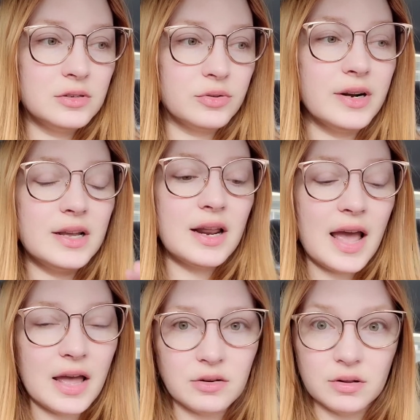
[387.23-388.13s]
get a
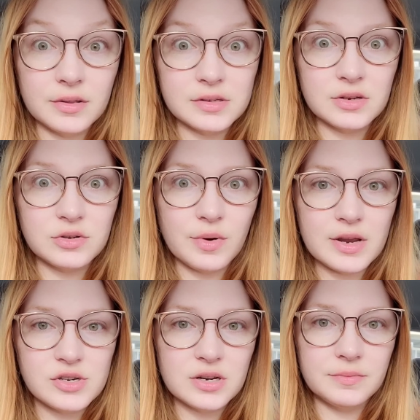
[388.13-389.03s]
handle on the
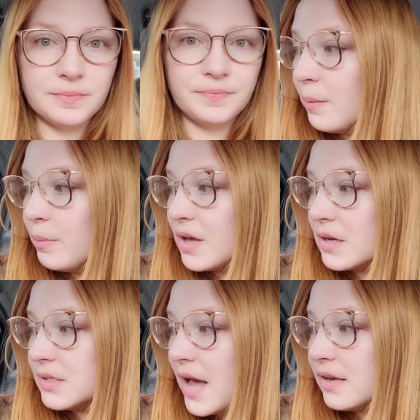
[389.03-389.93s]
situation.
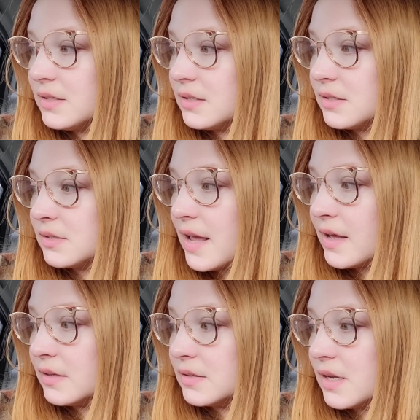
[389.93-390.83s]
Because as it
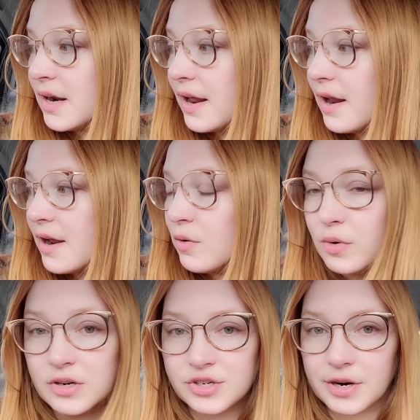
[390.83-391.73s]
stands, and I don't
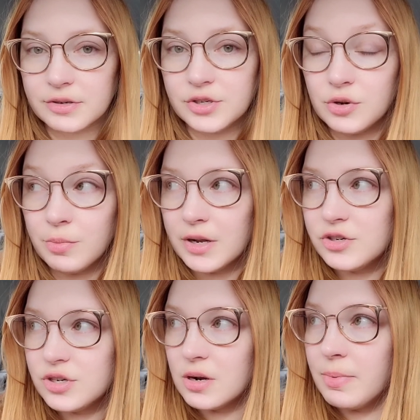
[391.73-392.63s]
want to share too
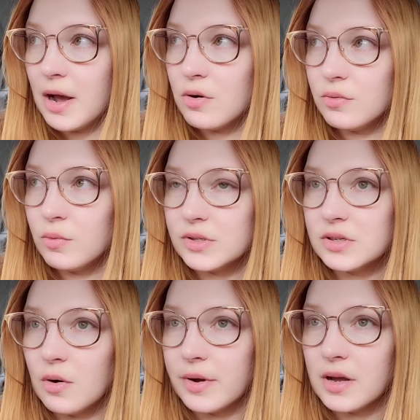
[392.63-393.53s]
much about what's
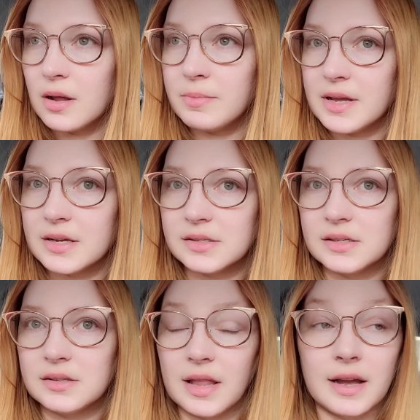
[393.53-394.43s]
going on, because
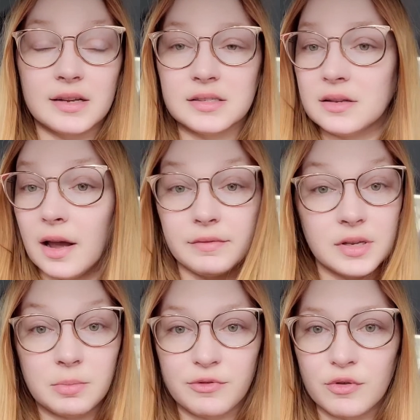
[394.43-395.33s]
it, like I've
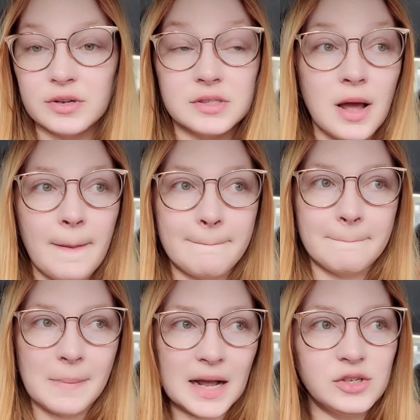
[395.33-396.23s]
said before, it's not
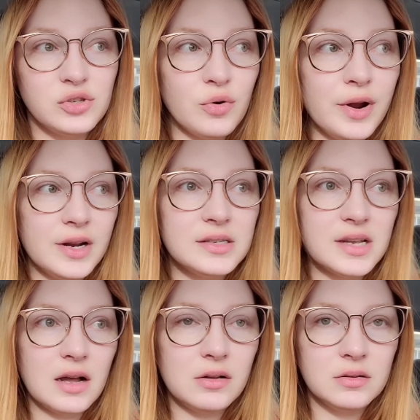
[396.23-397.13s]
my story to
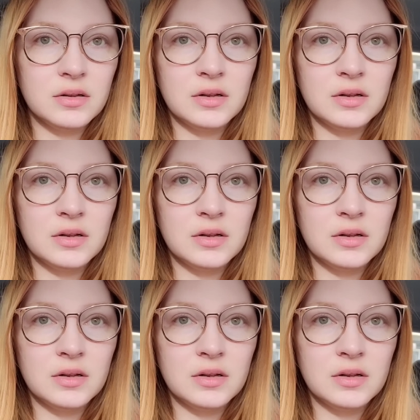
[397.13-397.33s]
tell.